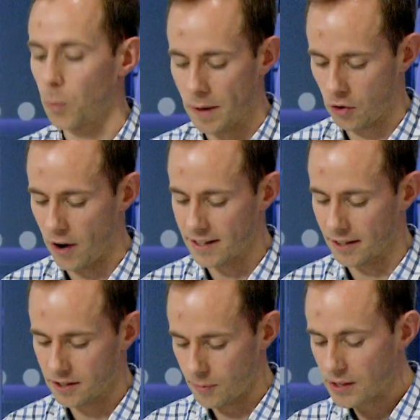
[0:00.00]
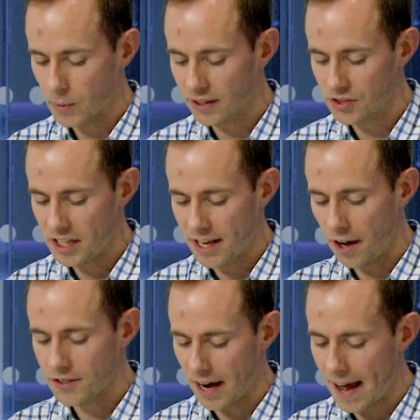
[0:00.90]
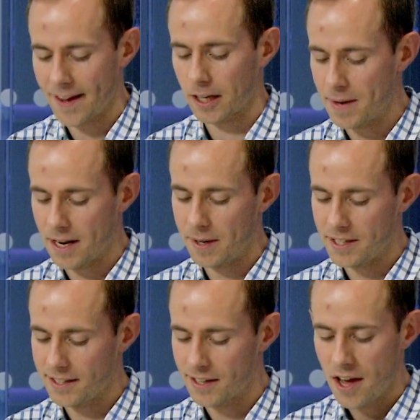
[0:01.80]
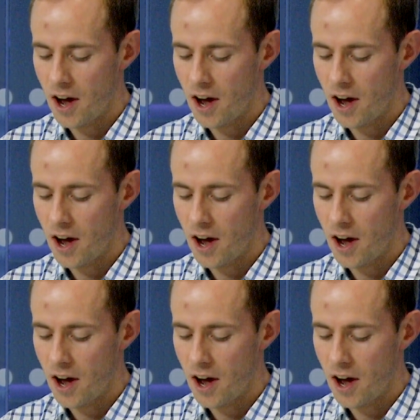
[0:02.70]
that we've created. So as we can see, under Acme Limited,